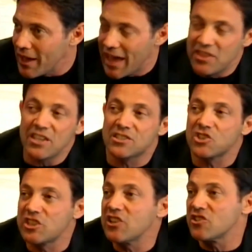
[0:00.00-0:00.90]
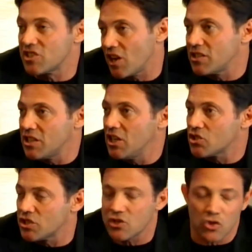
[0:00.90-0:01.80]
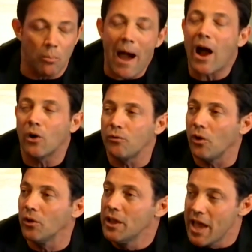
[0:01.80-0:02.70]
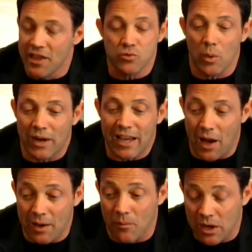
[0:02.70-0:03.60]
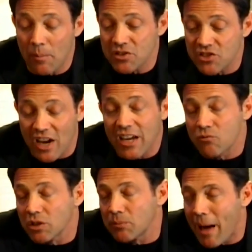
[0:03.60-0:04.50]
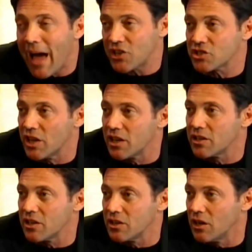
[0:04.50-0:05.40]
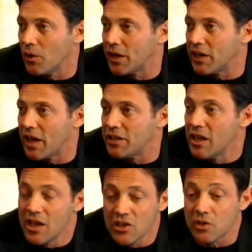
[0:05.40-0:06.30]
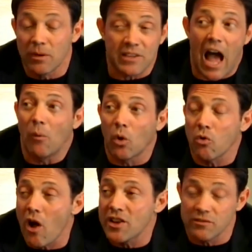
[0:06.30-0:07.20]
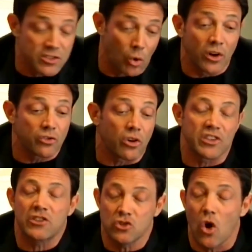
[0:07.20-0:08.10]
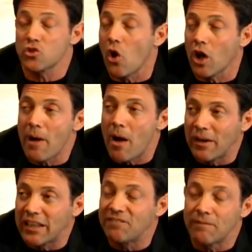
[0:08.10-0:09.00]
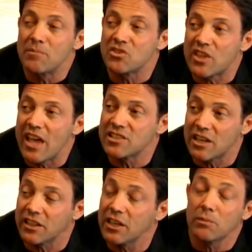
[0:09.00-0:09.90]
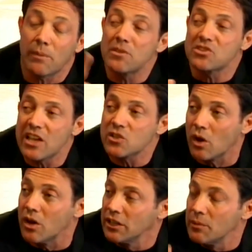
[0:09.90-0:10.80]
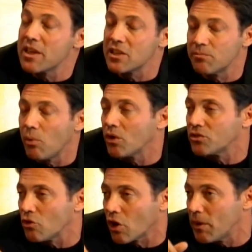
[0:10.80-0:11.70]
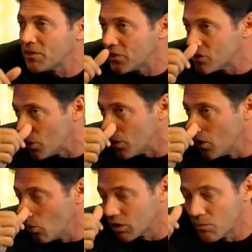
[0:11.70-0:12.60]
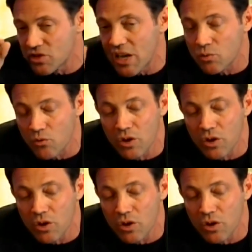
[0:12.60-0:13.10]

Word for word: And these distinctions that I teach, they're so powerful. And that's what when, I, I when I'm on stage, I get really passionate you know, and, and sometimes I will cry, and sometimes the audience will because I t- talk about my life, my mistakes, and I'll tell you what my mistakes were. Let me get, it's important to talk about that too, what the mistakes were.